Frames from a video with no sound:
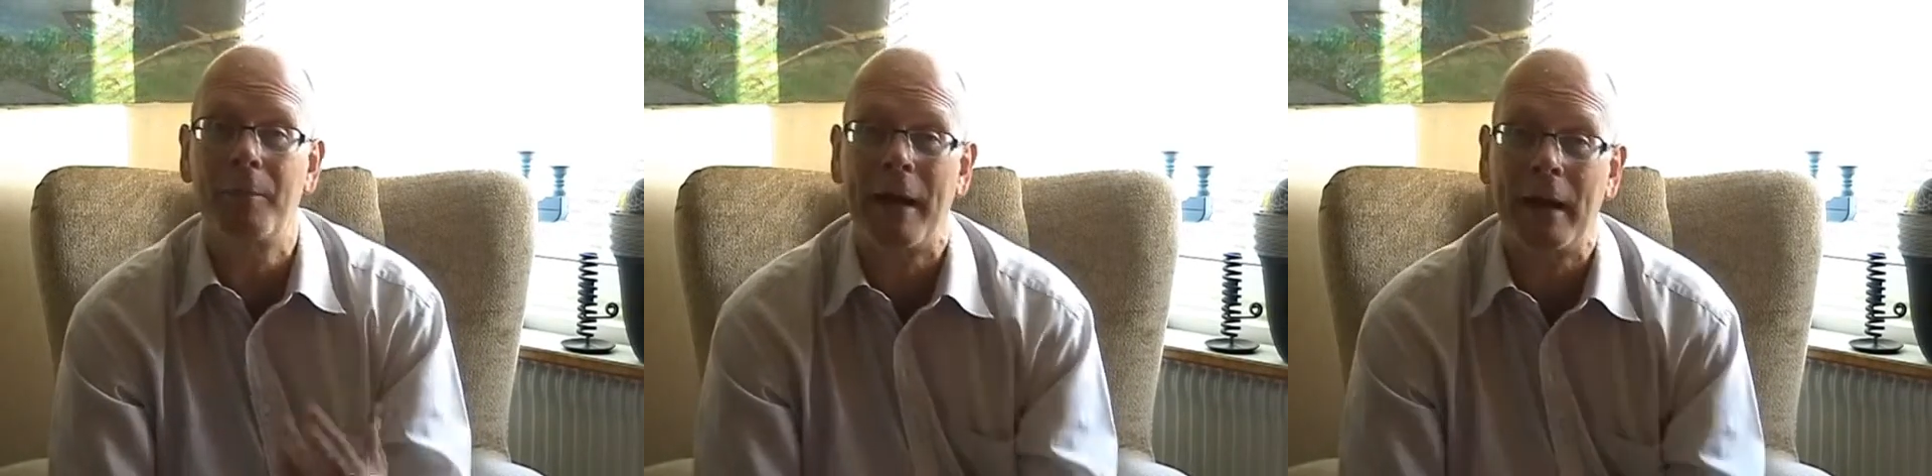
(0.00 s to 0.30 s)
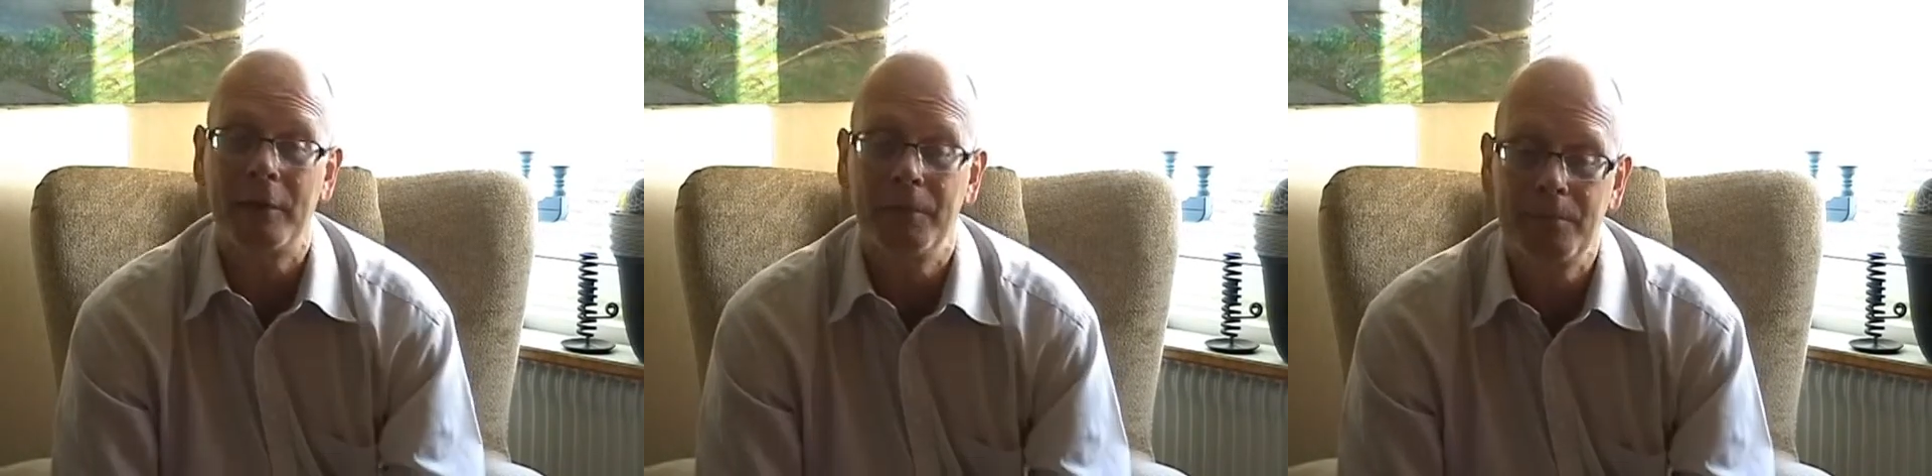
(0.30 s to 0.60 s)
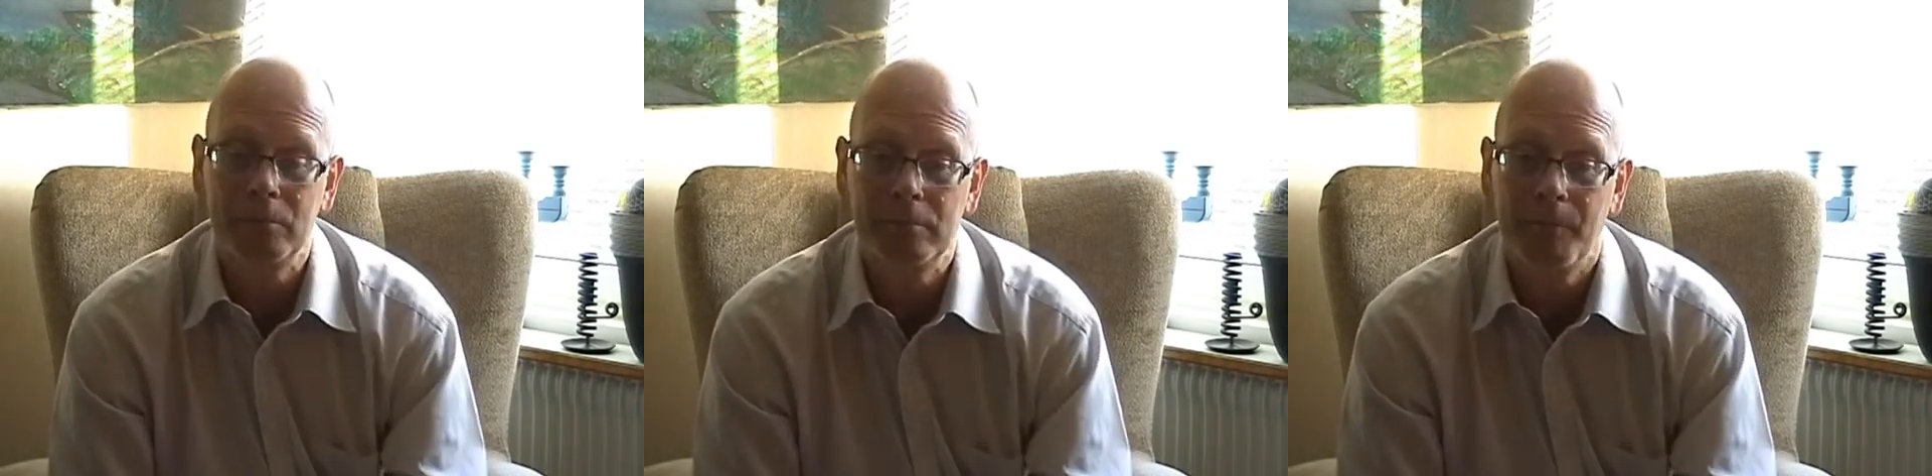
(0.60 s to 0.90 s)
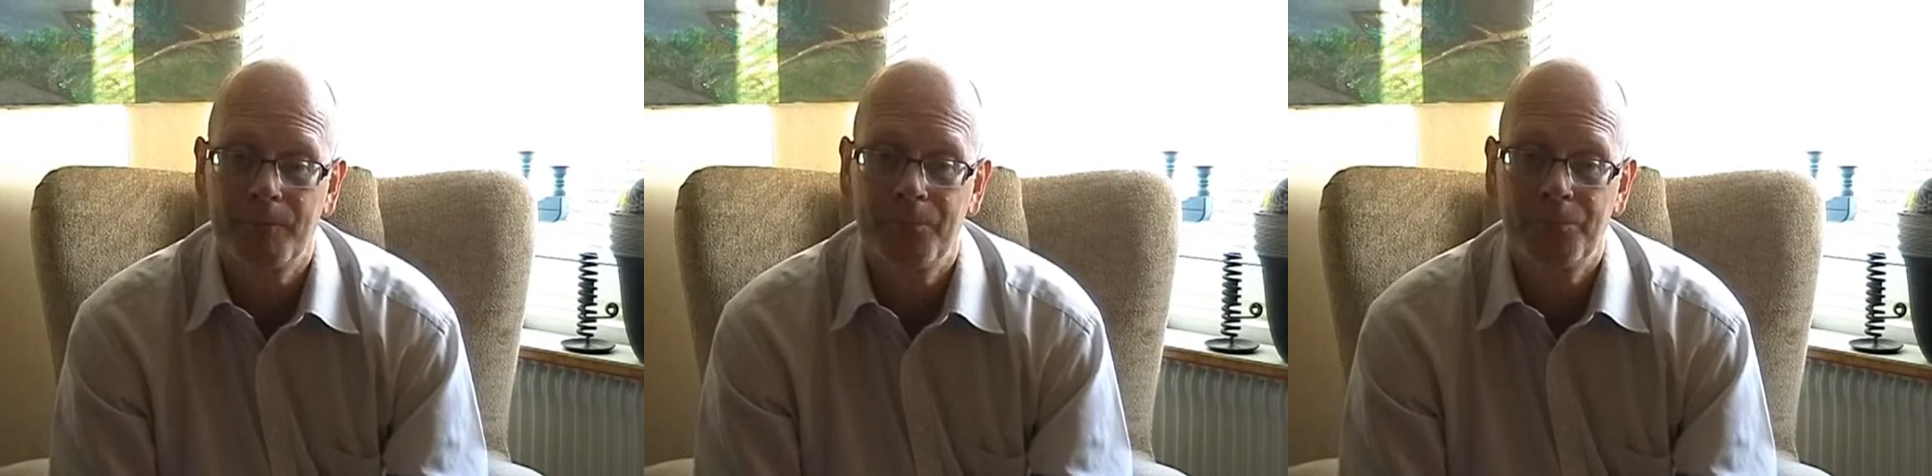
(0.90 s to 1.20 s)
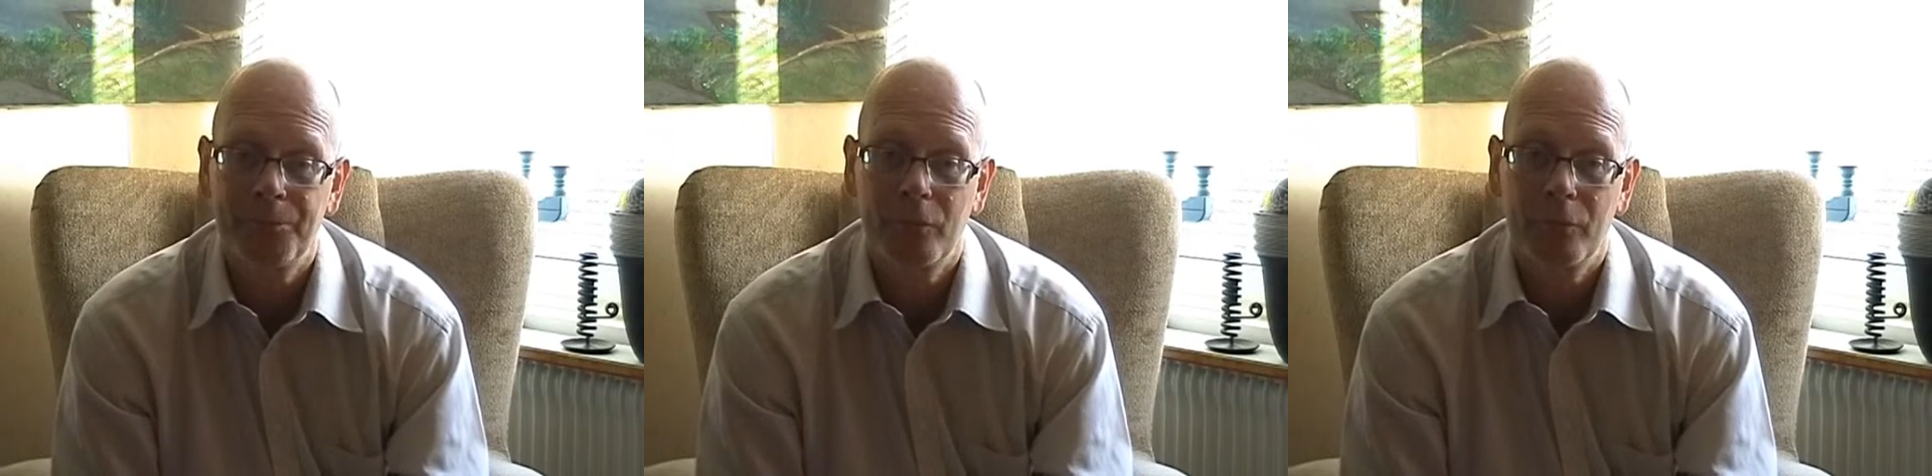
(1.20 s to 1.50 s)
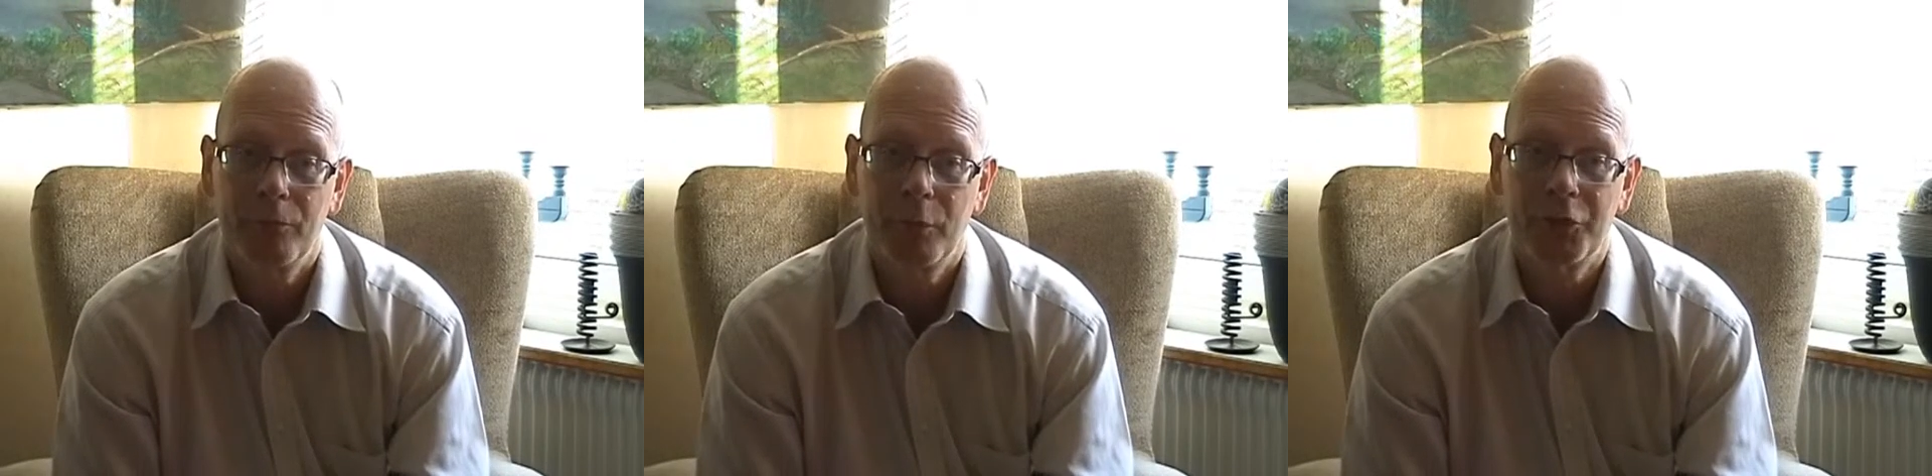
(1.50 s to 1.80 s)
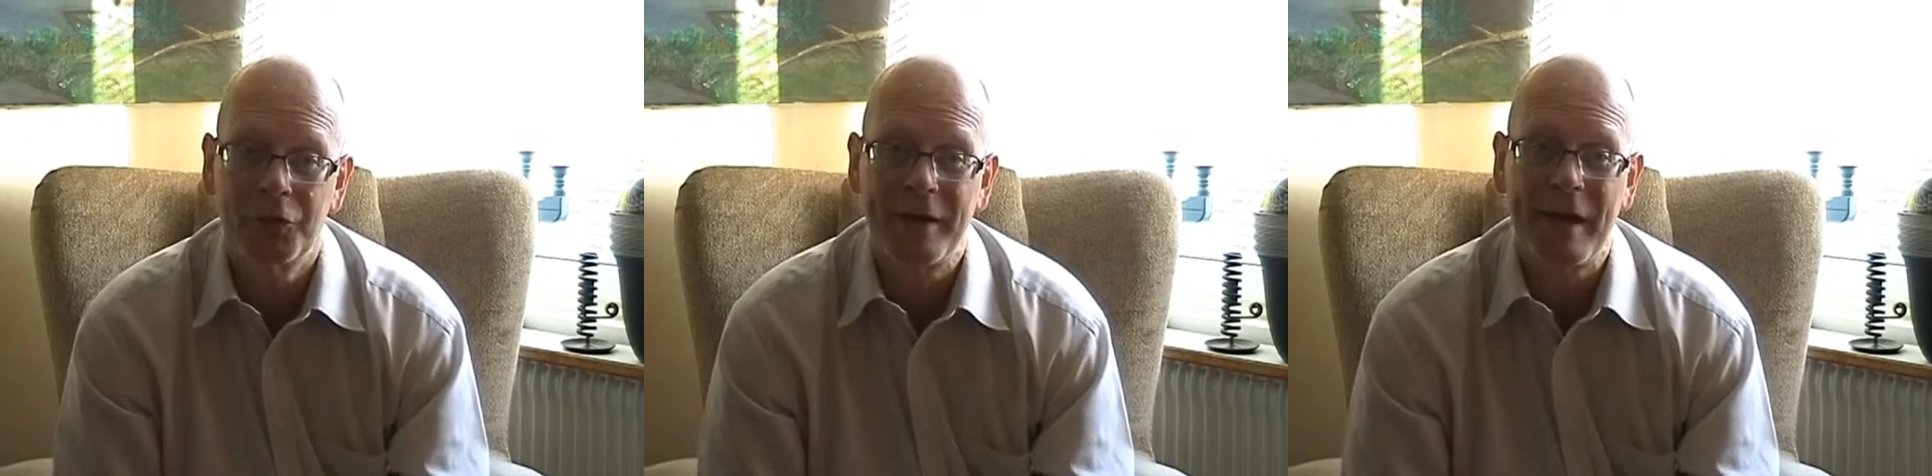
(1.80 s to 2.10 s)
palate,
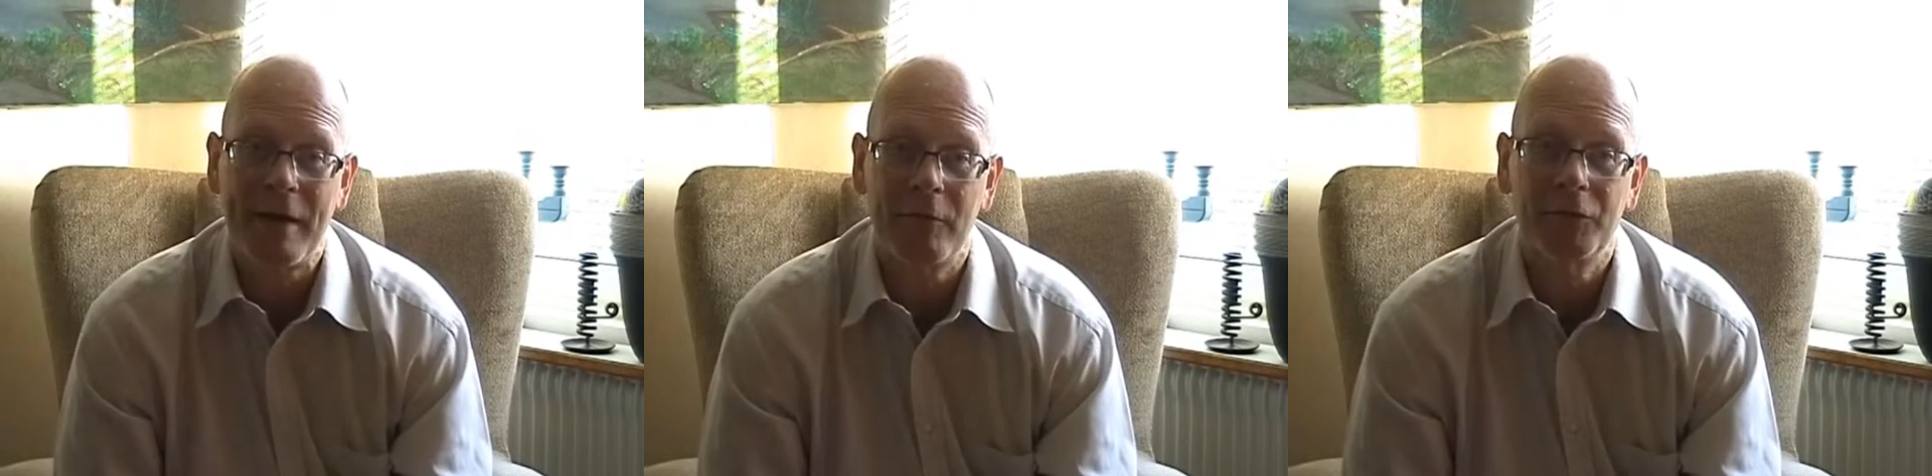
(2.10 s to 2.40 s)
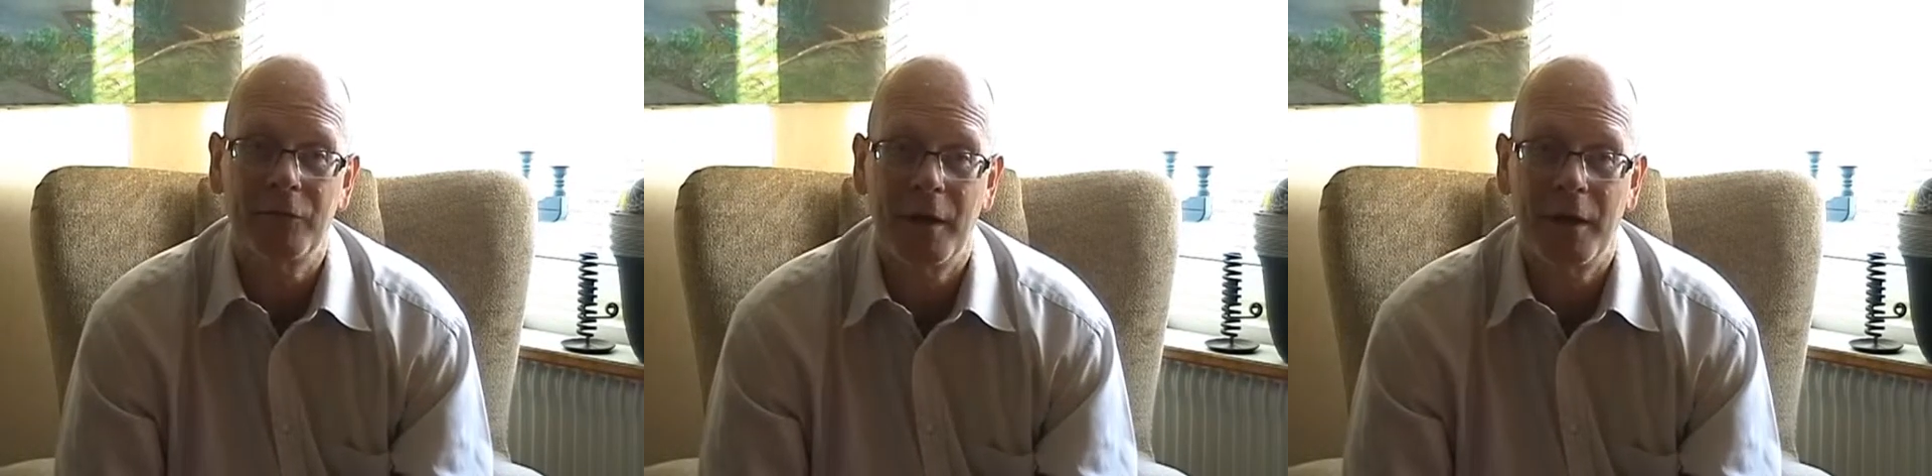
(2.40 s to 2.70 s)
because they haven't